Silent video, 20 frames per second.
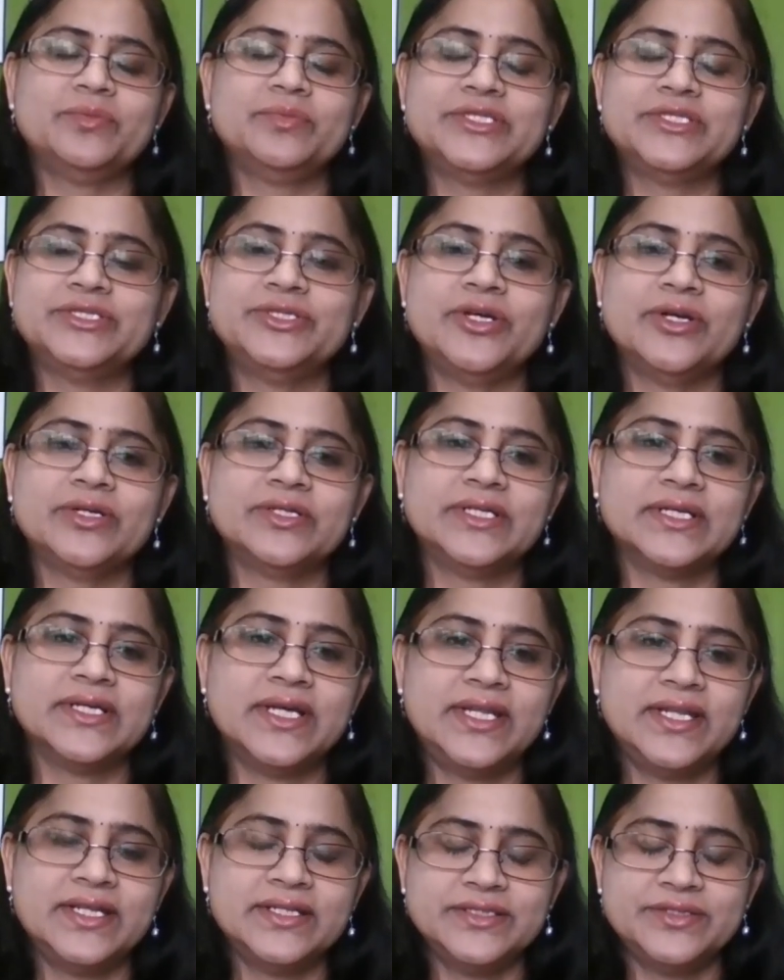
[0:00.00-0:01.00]
much, Dr.
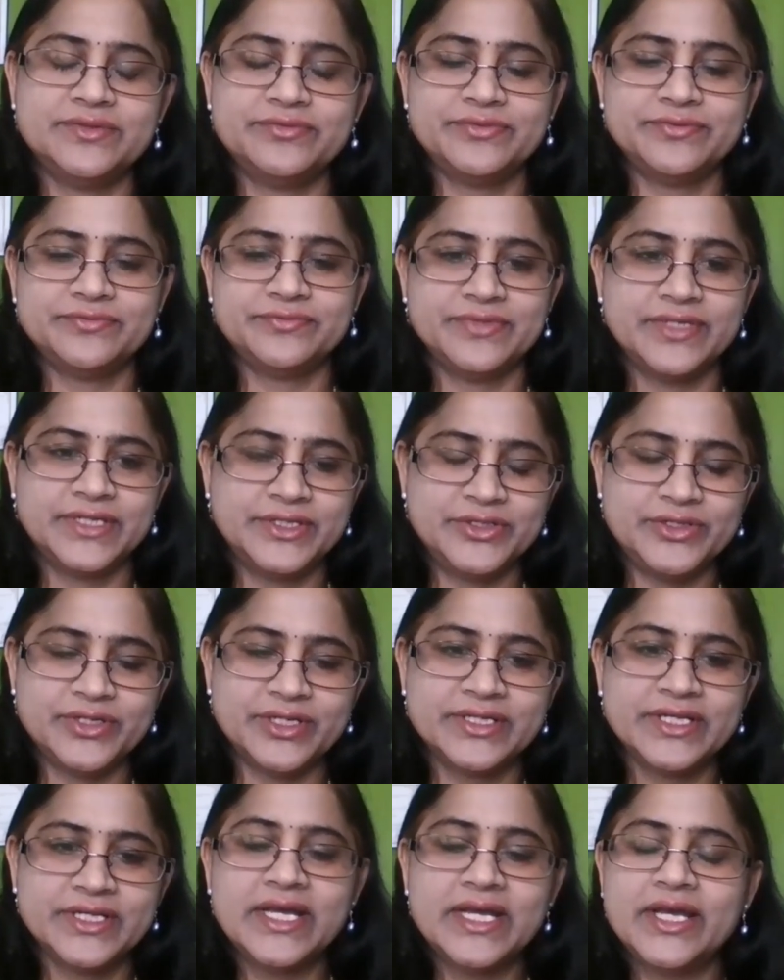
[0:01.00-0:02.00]
Kalathia, for
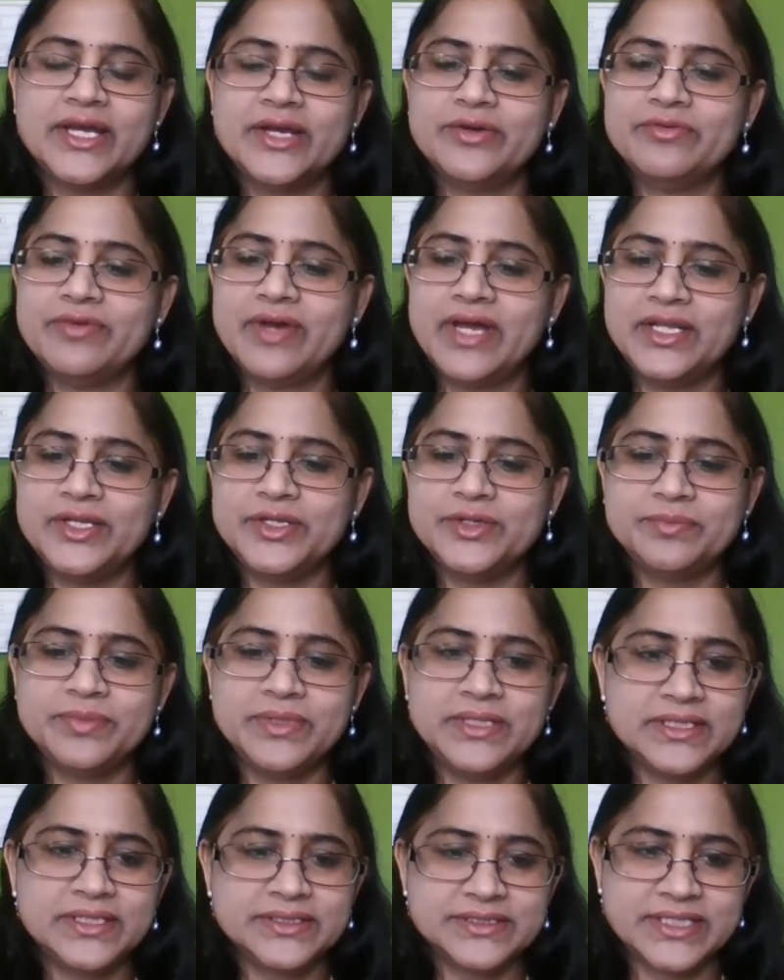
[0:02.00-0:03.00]
your
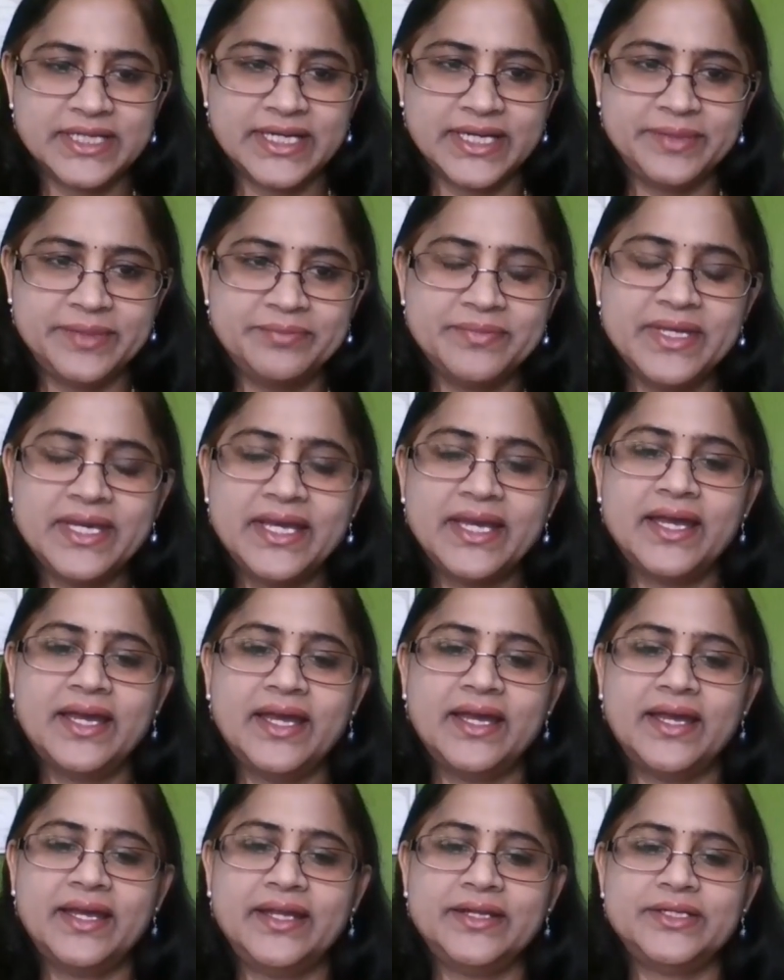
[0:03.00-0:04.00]
valuable time
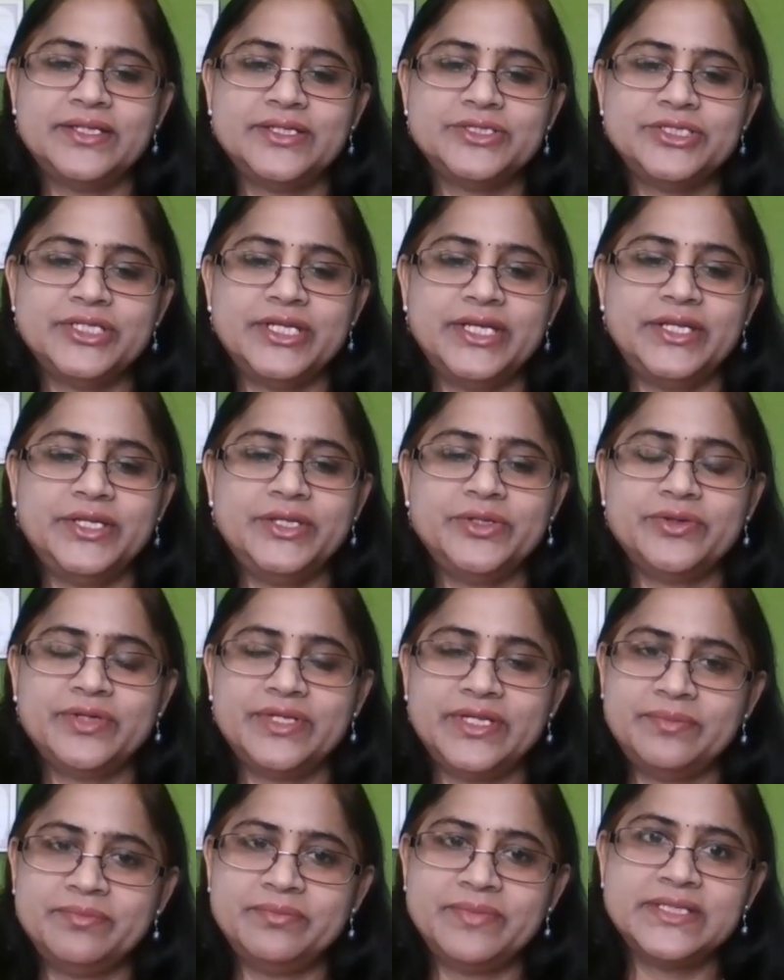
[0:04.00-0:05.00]
and sharing your
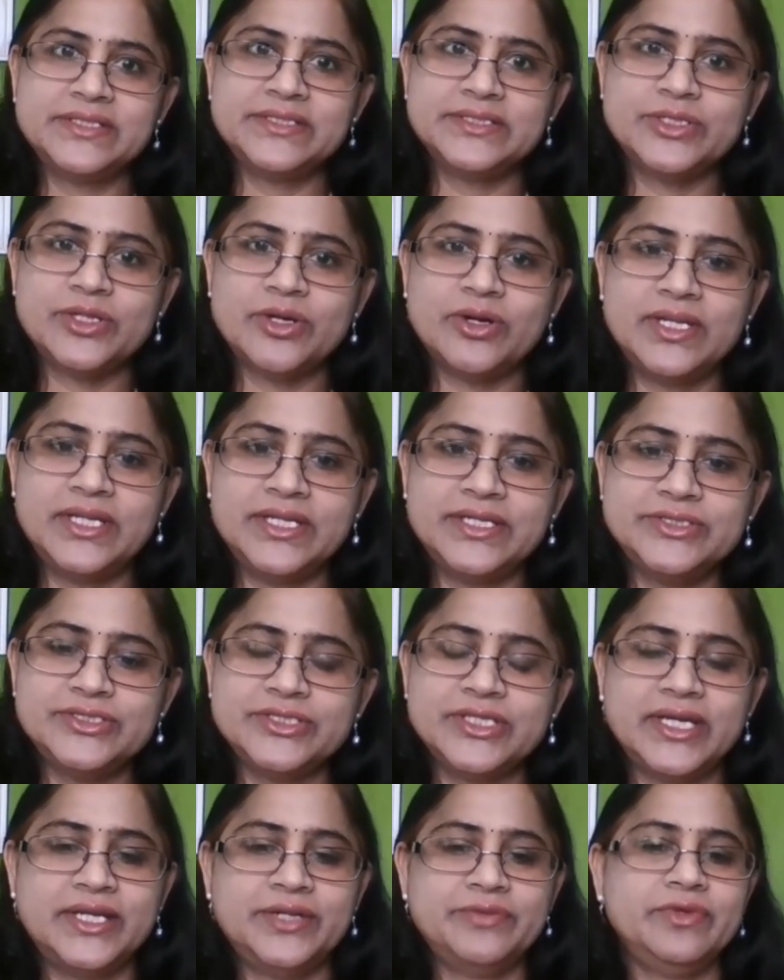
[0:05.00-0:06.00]
immense knowledge.
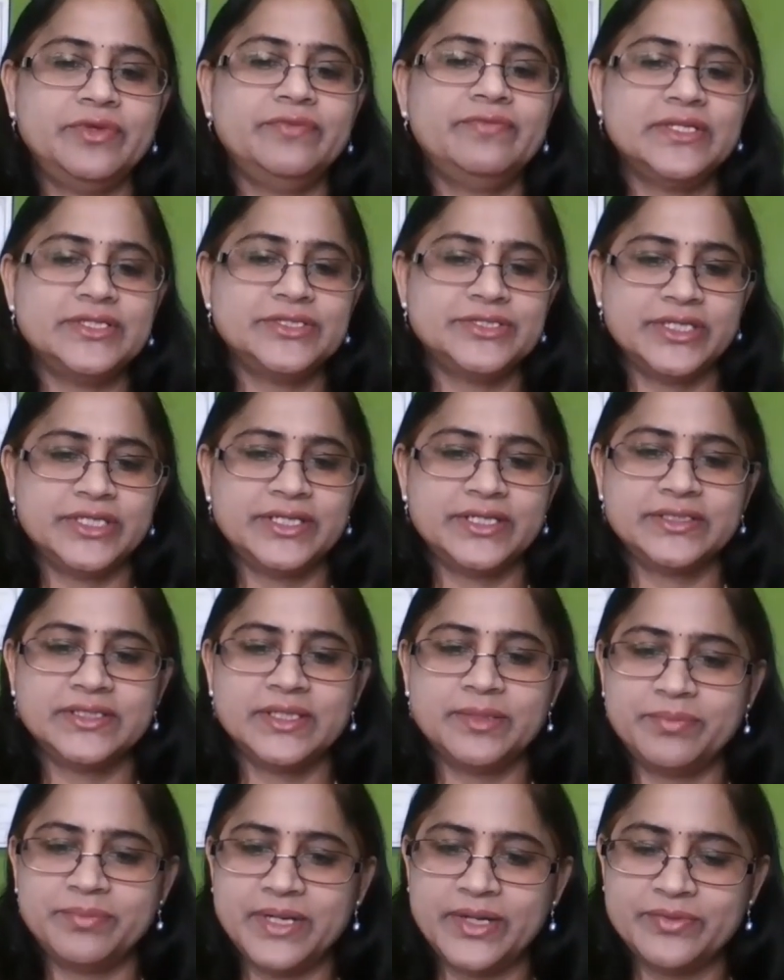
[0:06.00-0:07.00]
And we will share
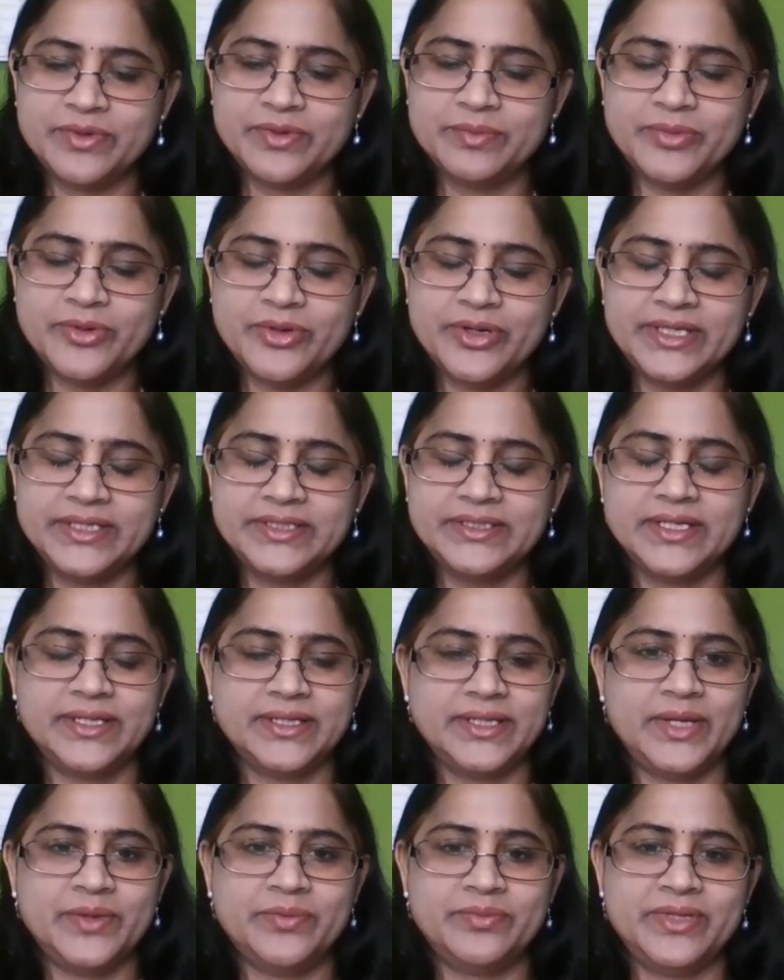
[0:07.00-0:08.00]
the PowerPoint
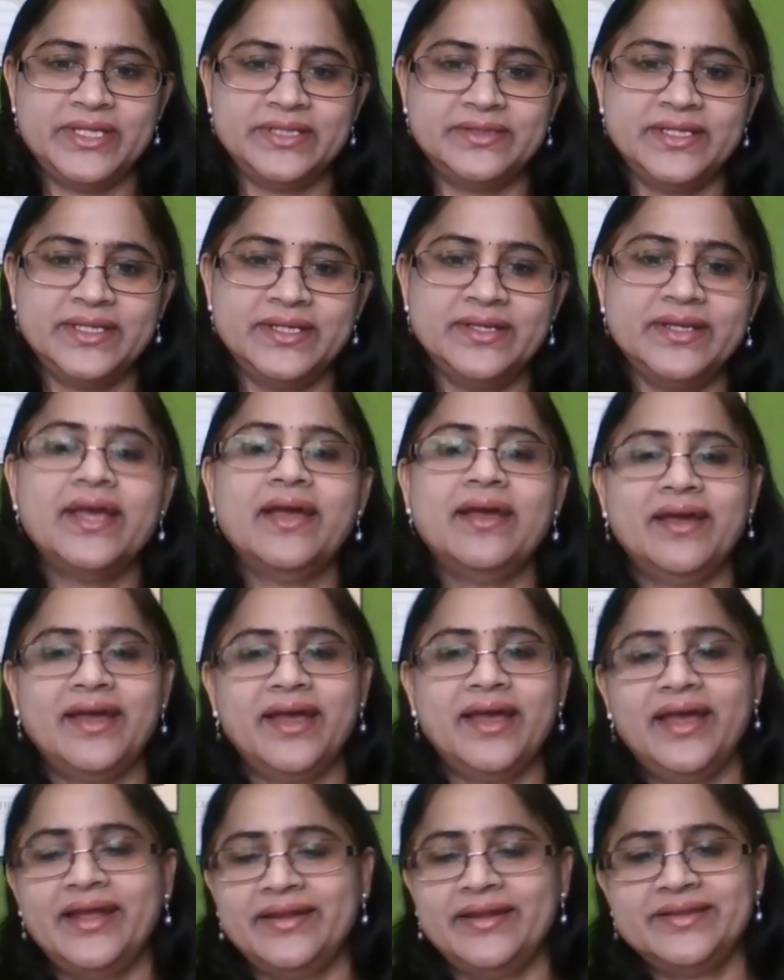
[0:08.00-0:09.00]
and everything.
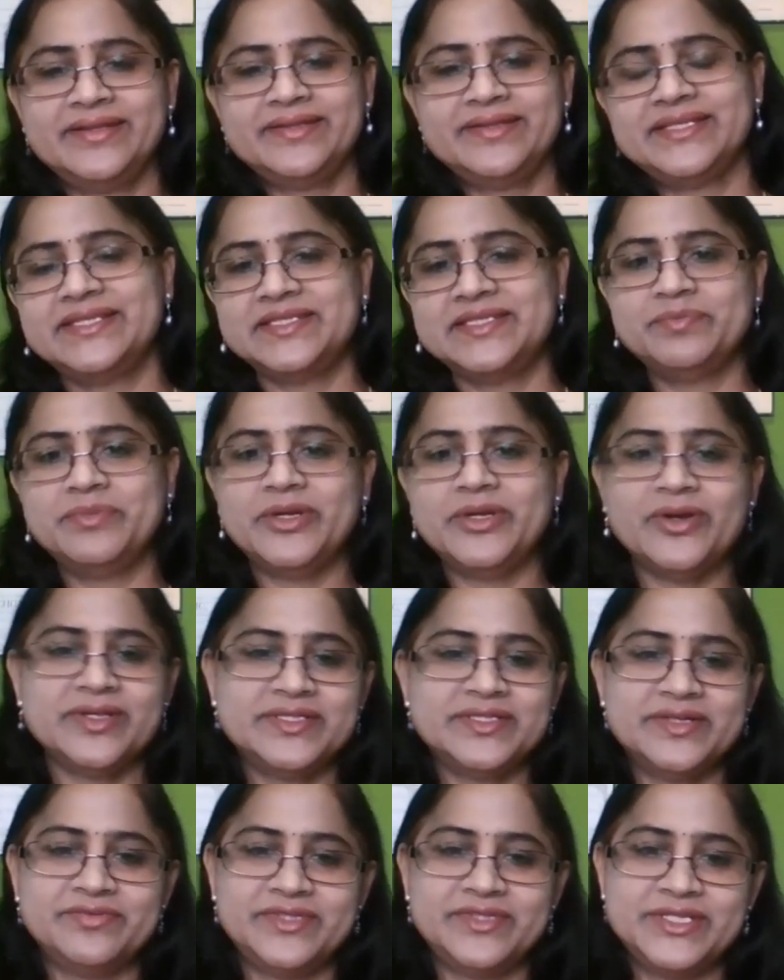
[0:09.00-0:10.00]
And since
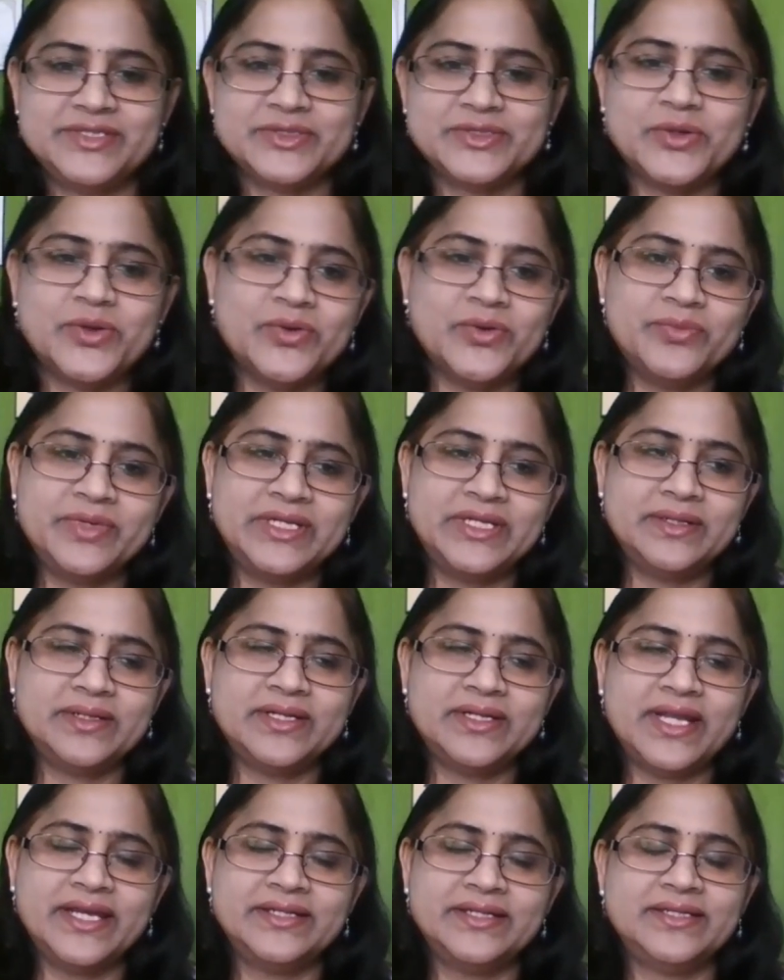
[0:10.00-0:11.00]
because of this
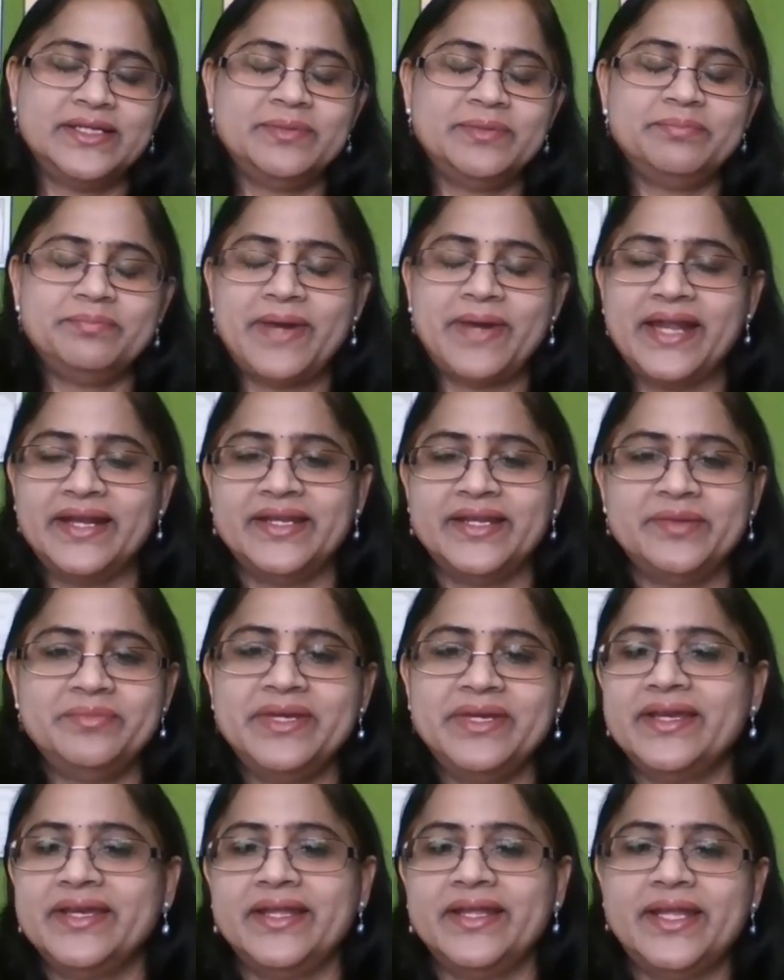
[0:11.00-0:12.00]
COVID-19
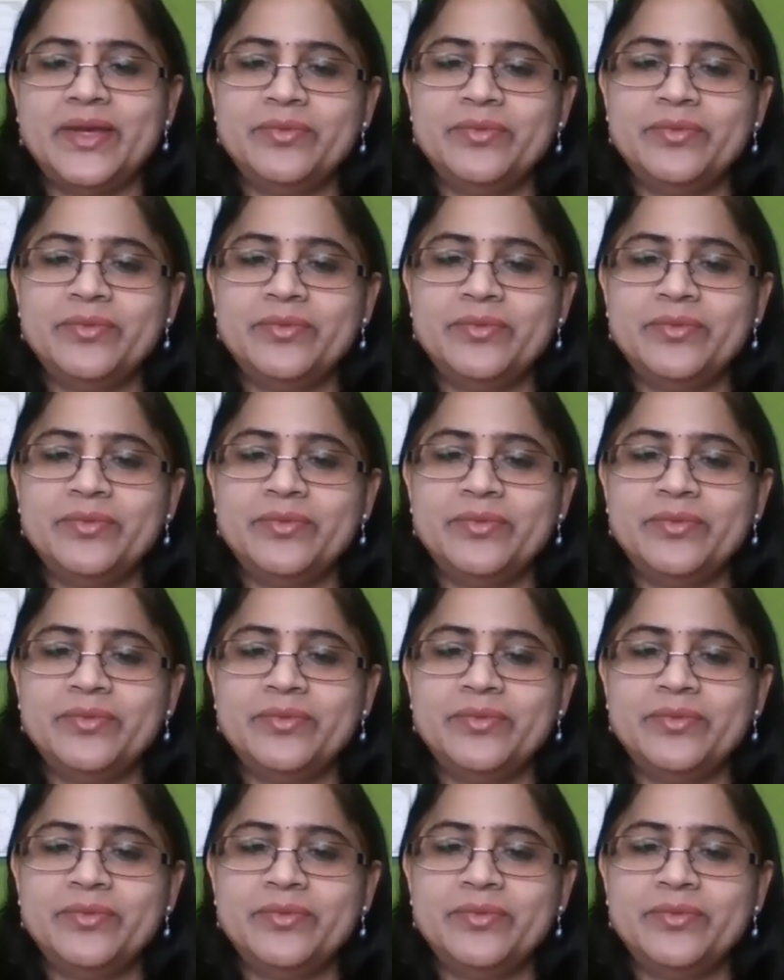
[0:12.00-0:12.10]
pandemic and